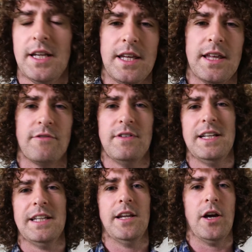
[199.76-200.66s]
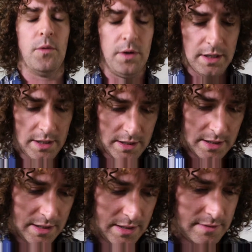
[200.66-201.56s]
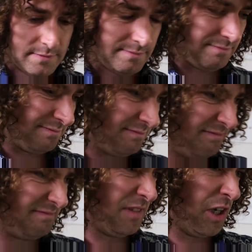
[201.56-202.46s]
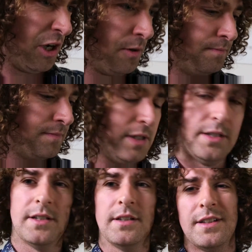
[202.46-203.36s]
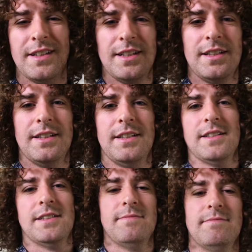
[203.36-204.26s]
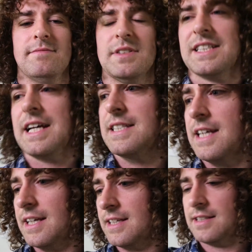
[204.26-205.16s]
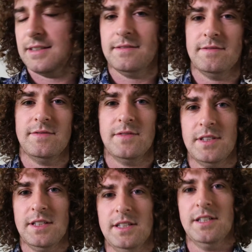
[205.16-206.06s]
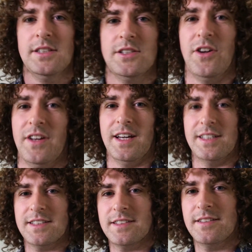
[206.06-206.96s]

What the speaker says: hear that really low hum, static. It's not nice,